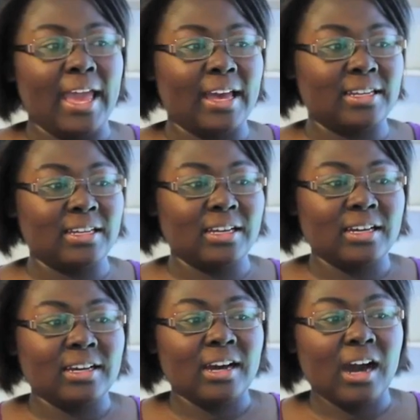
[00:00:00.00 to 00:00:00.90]
And
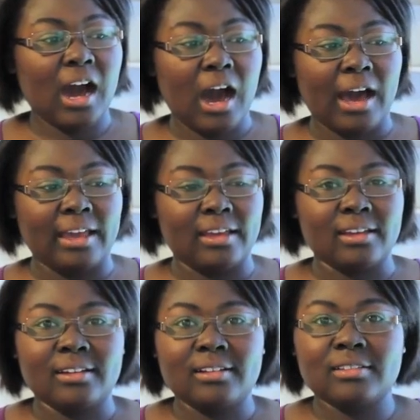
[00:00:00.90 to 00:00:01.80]
I
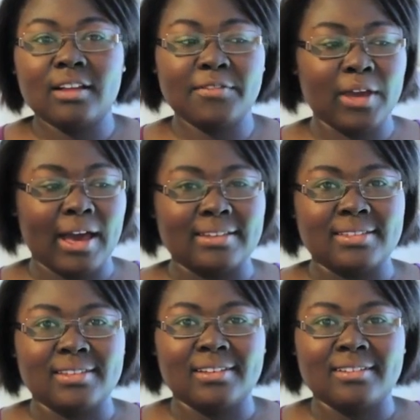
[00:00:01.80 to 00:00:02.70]
love you
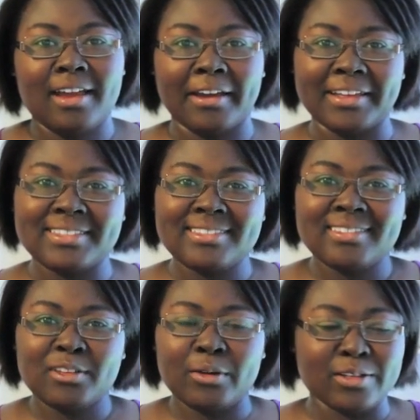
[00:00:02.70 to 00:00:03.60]
guys, Nuggets.
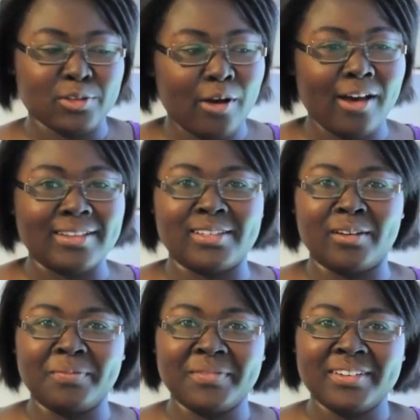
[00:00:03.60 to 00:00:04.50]
You guys are awesome.